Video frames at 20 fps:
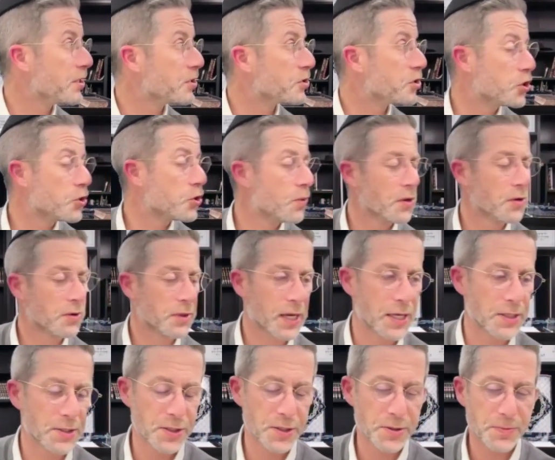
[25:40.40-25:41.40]
this to two other
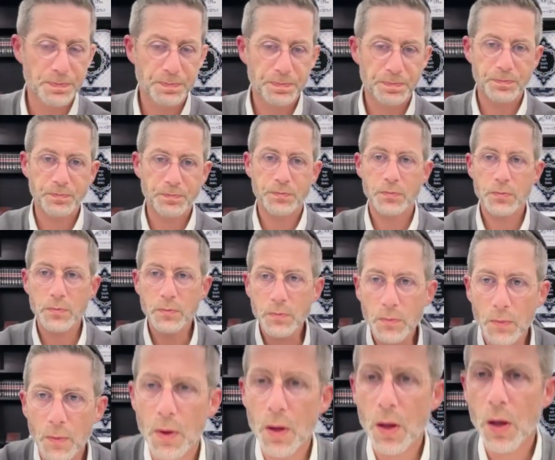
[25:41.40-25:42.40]
cases.
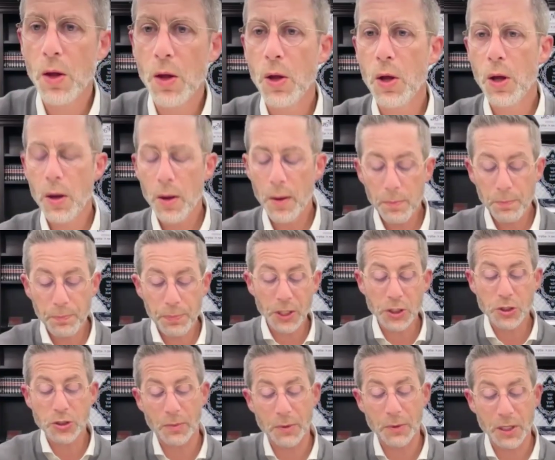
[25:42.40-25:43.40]

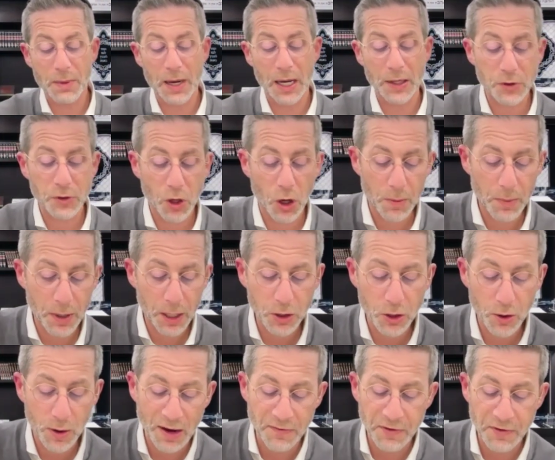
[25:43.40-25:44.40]
Bishlam alamanda amar
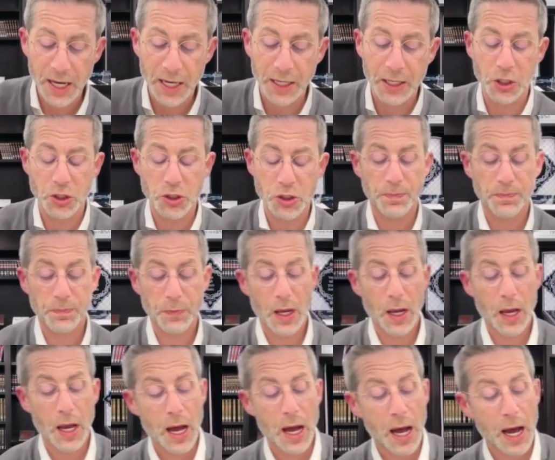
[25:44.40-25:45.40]
lo have hekesh.
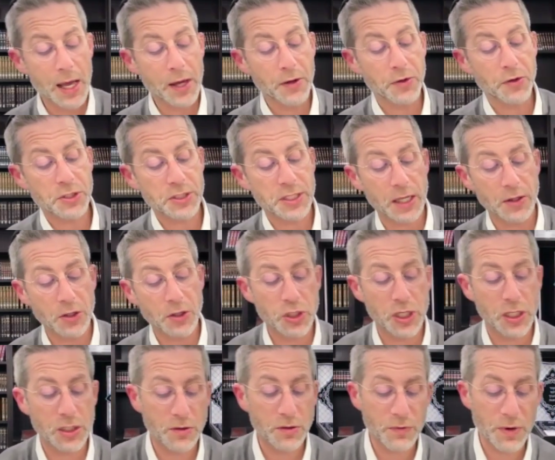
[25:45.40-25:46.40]
I understand the
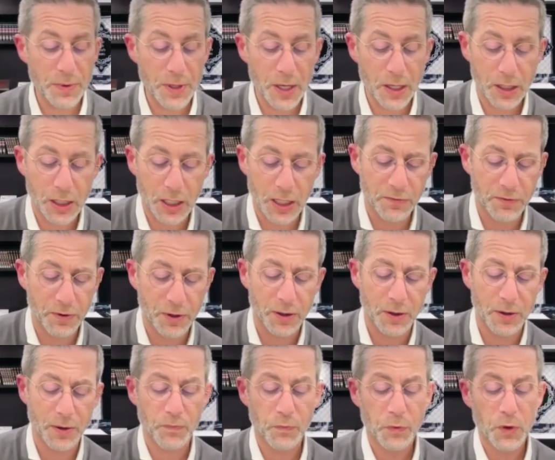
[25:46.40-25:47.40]
sheet of Rabbi
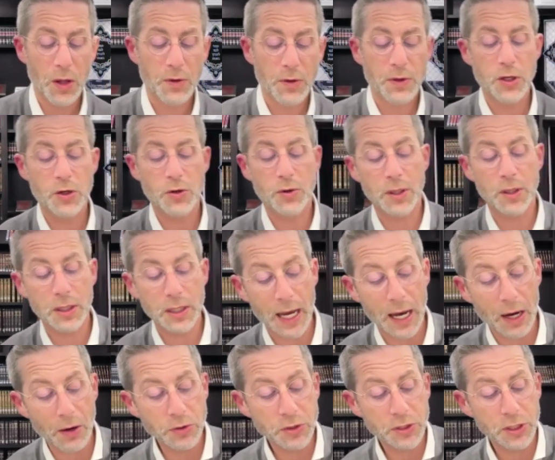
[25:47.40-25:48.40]
Akiva that you're
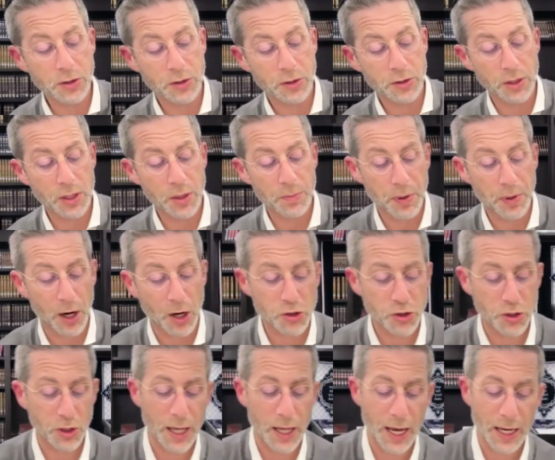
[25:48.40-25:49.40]
allowed to learn a
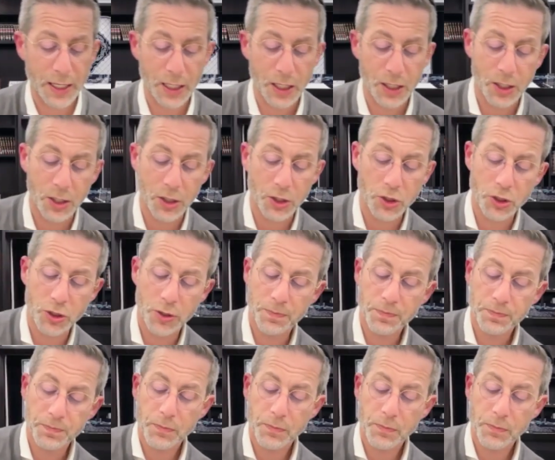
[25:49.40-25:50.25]
partial hekesh